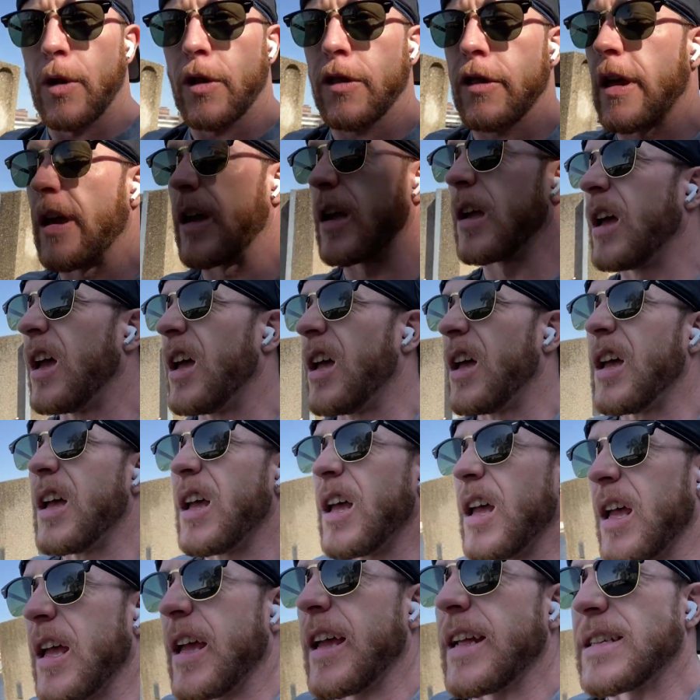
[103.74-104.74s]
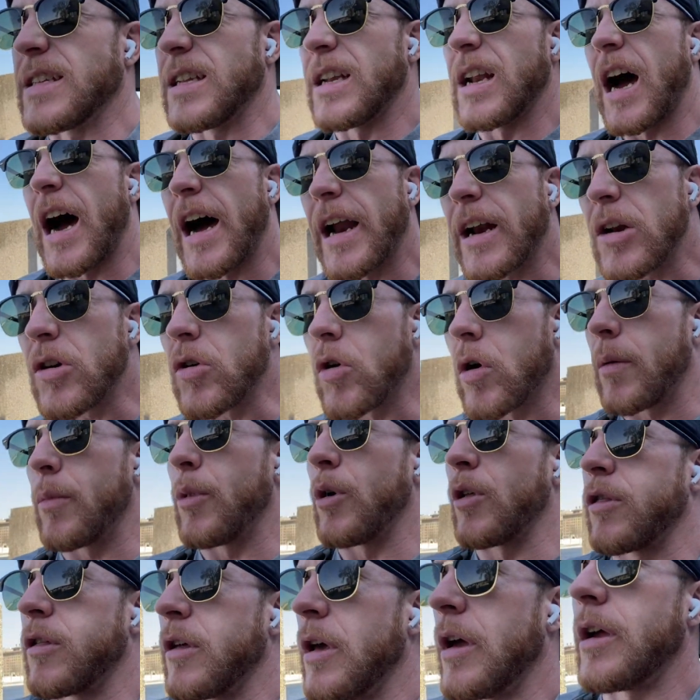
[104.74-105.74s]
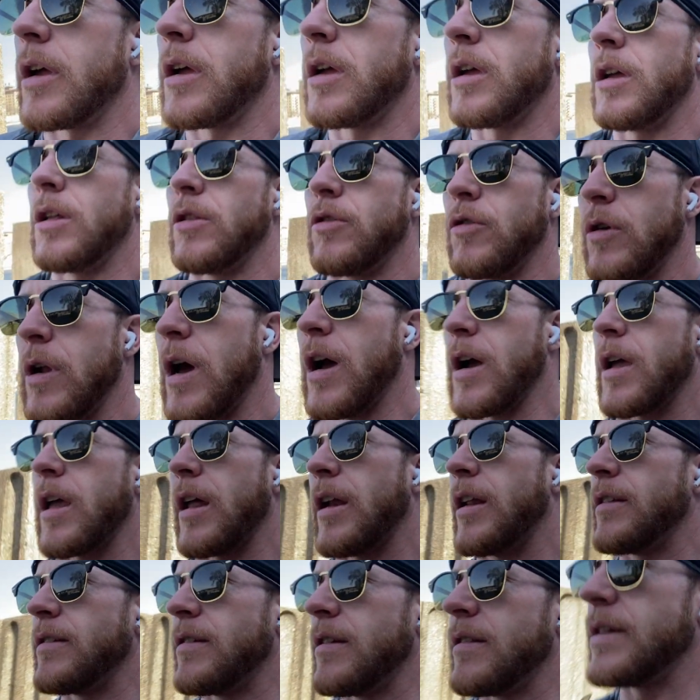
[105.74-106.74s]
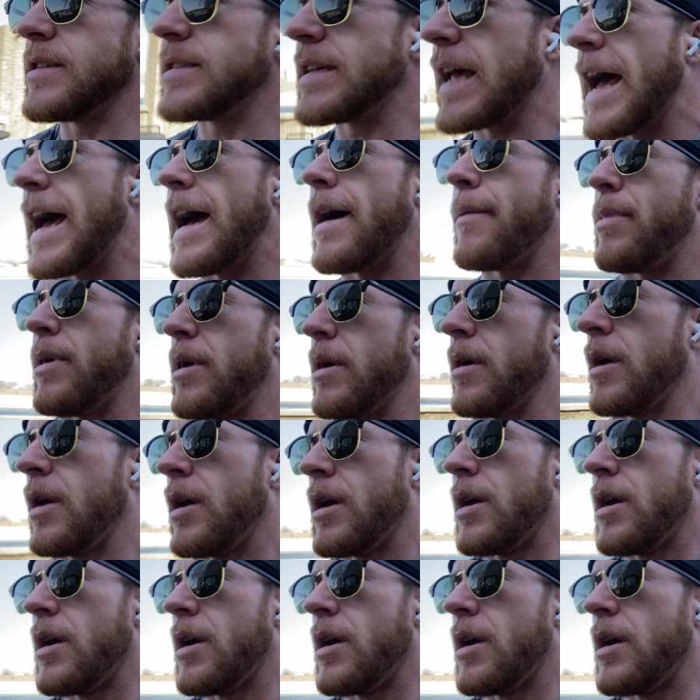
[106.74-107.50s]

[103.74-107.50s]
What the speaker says: thing. It's not a normal thing. Do not get into this habit.